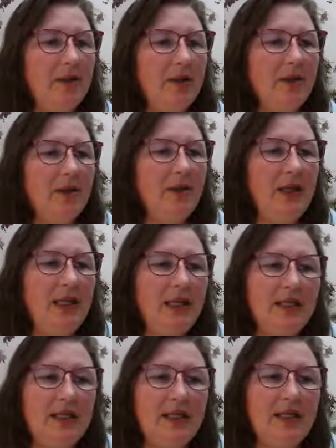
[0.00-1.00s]
So
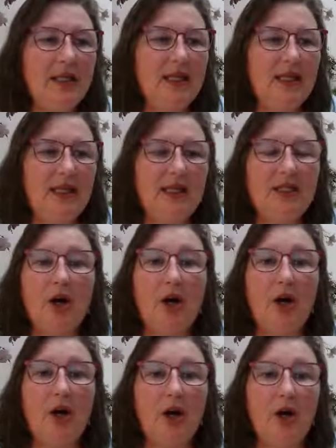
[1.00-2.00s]
these
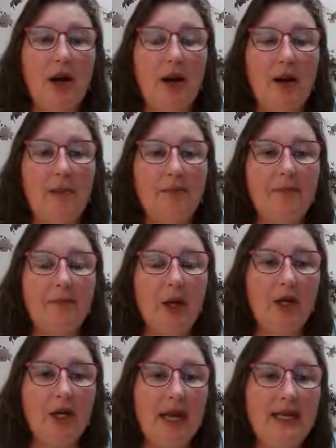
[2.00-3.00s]
are
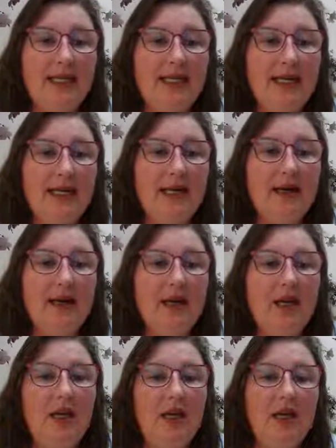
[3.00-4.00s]
a good idea.
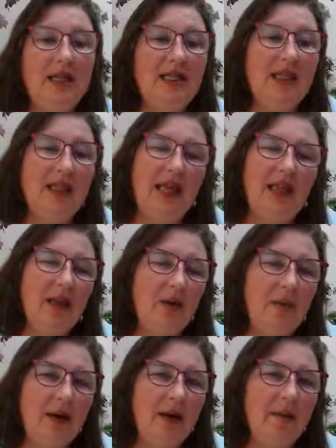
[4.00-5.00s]
You need to think a
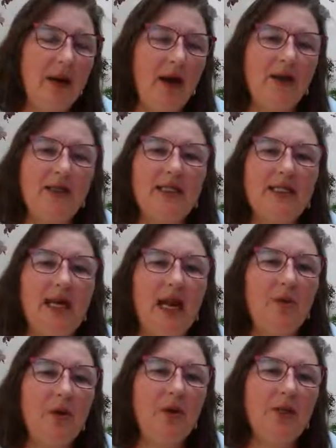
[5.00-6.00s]
little bit about your
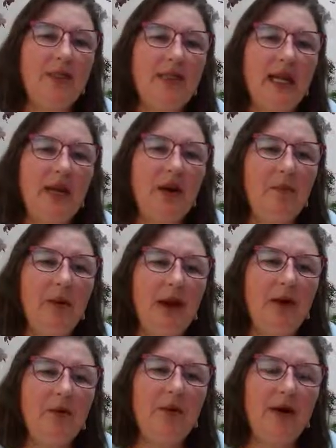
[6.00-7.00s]
design when you're designing
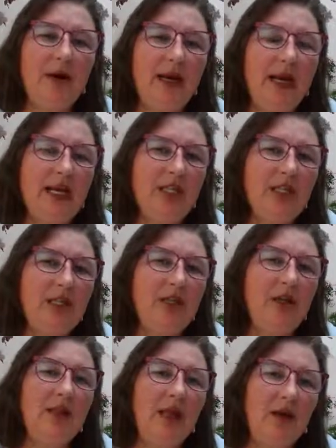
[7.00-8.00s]
micro irrigation
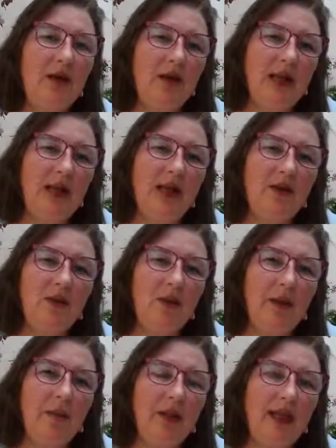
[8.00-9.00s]
so that you get it in the
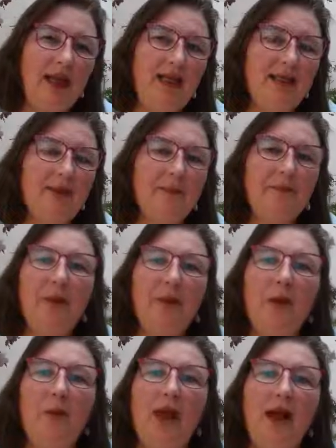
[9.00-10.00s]
right place.
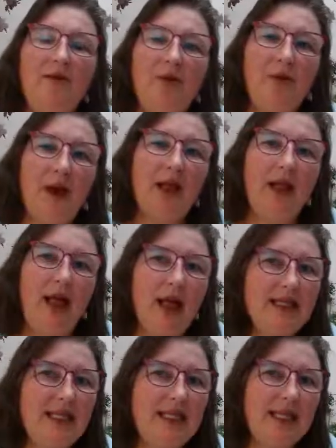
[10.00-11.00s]
We have great
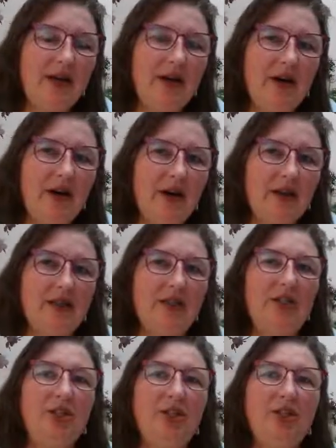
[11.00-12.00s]
classes here at our
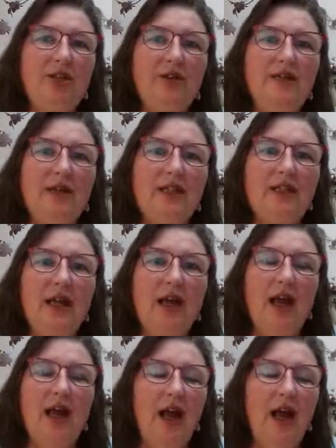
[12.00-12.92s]
extension service.